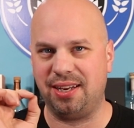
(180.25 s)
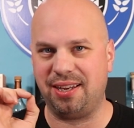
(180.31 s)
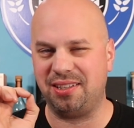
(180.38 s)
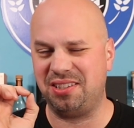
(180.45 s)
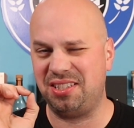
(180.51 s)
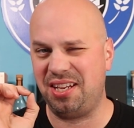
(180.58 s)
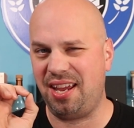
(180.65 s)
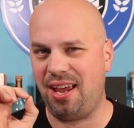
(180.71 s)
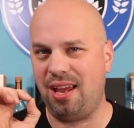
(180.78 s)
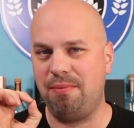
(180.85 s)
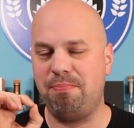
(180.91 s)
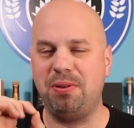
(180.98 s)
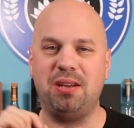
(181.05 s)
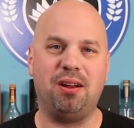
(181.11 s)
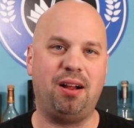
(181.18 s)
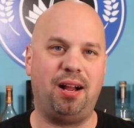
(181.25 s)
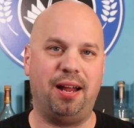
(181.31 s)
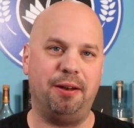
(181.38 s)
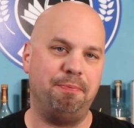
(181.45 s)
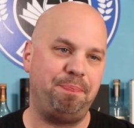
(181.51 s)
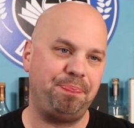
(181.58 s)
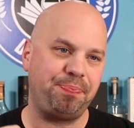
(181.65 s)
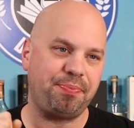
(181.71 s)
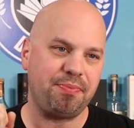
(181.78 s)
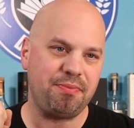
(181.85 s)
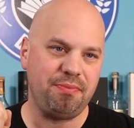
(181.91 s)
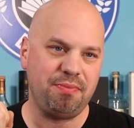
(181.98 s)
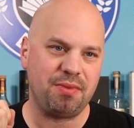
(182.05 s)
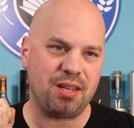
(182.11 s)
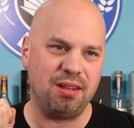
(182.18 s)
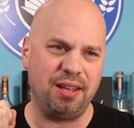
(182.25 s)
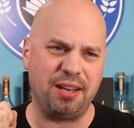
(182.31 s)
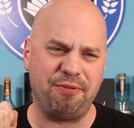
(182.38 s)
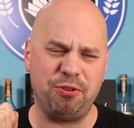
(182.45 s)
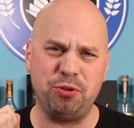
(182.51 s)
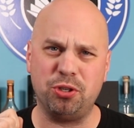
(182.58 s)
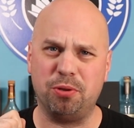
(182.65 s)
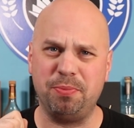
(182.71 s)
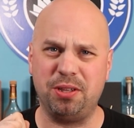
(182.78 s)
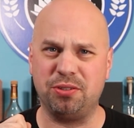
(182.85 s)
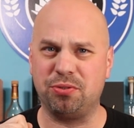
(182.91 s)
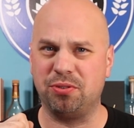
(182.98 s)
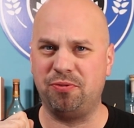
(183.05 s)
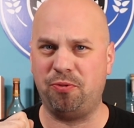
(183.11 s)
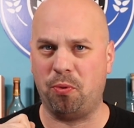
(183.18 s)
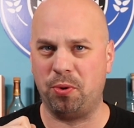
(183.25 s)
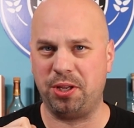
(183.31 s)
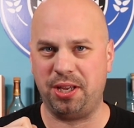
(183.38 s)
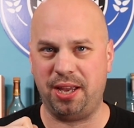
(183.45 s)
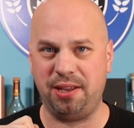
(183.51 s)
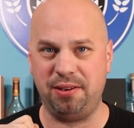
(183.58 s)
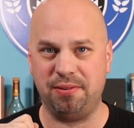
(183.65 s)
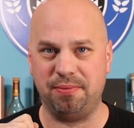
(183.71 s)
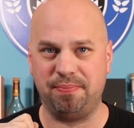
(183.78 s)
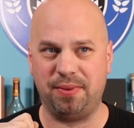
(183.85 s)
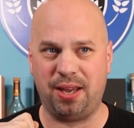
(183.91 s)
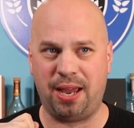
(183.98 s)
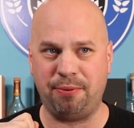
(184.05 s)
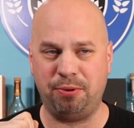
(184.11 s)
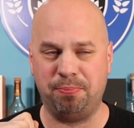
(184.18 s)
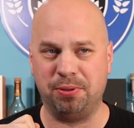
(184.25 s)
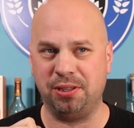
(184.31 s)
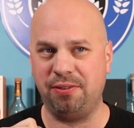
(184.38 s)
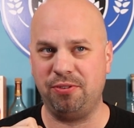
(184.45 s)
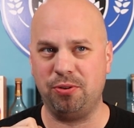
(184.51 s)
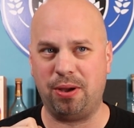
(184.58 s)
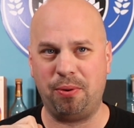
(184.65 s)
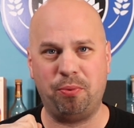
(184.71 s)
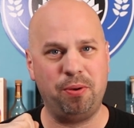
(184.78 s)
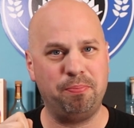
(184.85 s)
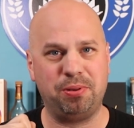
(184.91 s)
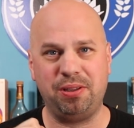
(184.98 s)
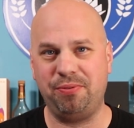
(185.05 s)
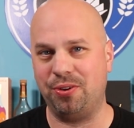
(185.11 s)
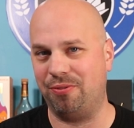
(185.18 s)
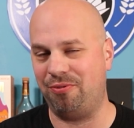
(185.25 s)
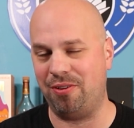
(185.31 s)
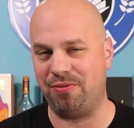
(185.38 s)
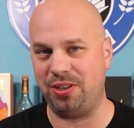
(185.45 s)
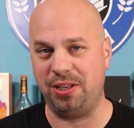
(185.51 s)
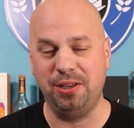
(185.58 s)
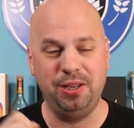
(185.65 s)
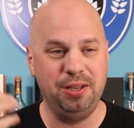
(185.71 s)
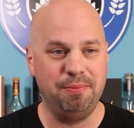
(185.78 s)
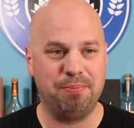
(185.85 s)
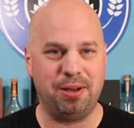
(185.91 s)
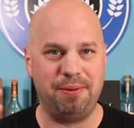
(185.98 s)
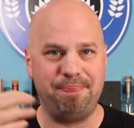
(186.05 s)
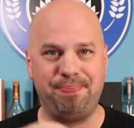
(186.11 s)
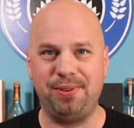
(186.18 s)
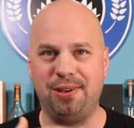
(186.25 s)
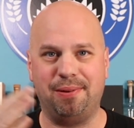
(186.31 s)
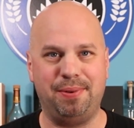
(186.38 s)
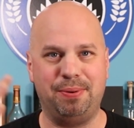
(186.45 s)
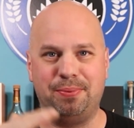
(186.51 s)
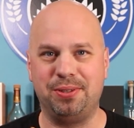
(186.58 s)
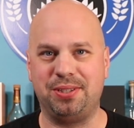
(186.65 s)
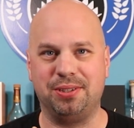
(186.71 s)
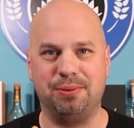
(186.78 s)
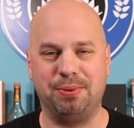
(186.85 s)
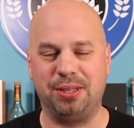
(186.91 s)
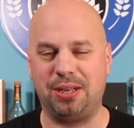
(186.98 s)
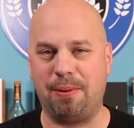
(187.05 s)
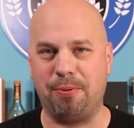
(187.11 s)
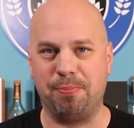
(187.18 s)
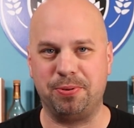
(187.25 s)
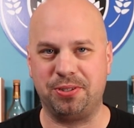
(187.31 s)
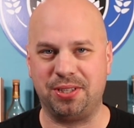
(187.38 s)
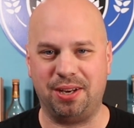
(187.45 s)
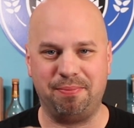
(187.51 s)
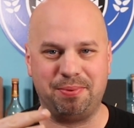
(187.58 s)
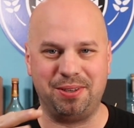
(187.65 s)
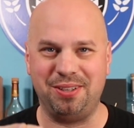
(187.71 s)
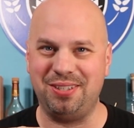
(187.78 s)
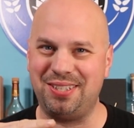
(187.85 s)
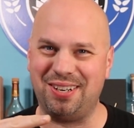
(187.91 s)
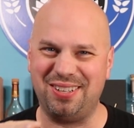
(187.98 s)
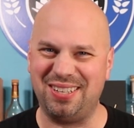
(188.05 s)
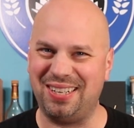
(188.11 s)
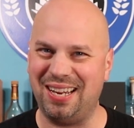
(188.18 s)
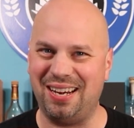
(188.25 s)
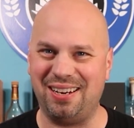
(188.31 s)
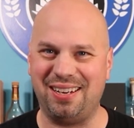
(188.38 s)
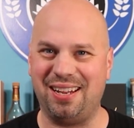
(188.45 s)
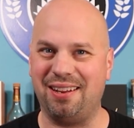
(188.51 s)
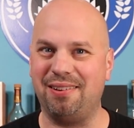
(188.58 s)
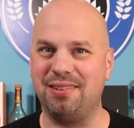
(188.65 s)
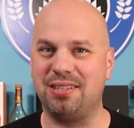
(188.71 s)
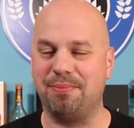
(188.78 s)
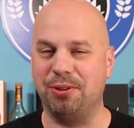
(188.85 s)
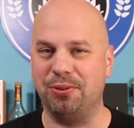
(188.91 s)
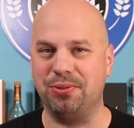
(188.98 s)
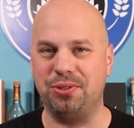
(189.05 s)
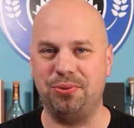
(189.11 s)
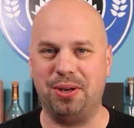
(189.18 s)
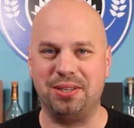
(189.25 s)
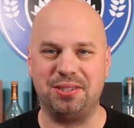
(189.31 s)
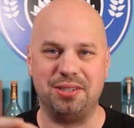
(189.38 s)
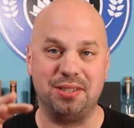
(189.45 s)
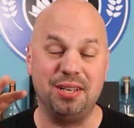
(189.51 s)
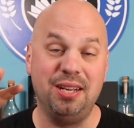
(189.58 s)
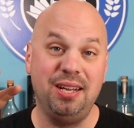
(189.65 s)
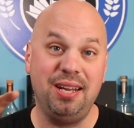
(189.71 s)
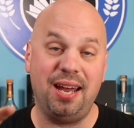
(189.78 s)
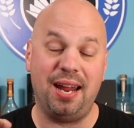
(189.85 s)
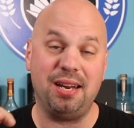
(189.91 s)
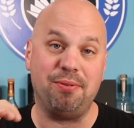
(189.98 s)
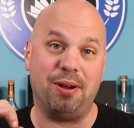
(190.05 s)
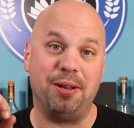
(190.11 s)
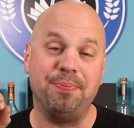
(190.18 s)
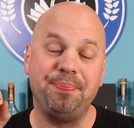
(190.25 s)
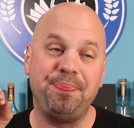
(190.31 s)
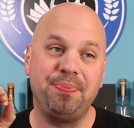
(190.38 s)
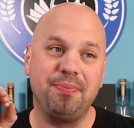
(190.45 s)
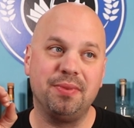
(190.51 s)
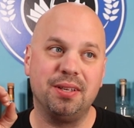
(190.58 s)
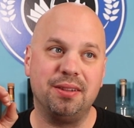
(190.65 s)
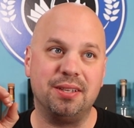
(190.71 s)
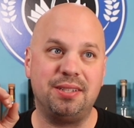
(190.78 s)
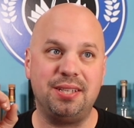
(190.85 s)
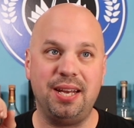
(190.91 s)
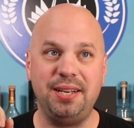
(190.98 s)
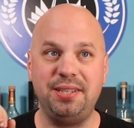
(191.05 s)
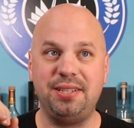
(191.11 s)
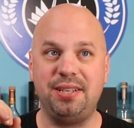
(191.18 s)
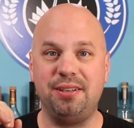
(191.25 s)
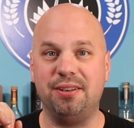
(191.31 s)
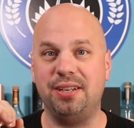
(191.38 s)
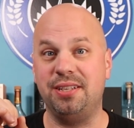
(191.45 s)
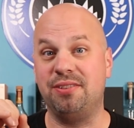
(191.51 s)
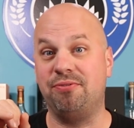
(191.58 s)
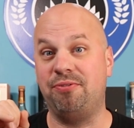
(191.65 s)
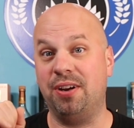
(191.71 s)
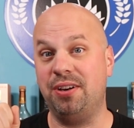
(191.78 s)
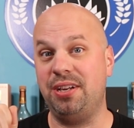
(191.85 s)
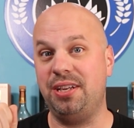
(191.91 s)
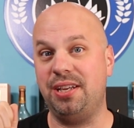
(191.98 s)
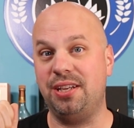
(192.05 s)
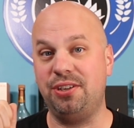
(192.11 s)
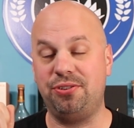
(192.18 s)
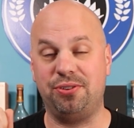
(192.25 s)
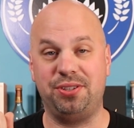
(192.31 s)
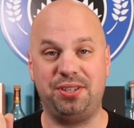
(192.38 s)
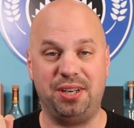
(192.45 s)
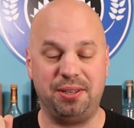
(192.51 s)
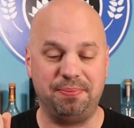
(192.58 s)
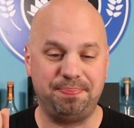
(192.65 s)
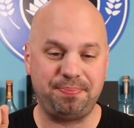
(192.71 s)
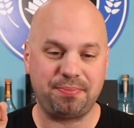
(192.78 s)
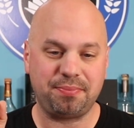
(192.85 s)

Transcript: like a tad bit hot. Like if you told me this was forty-eight, I would believe you. I wouldn't believe you at fifty, but you know, I mean, we're dealing with a couple percent, but you start to kind of get some of those nuances. Anyway, the taste here is very interesting,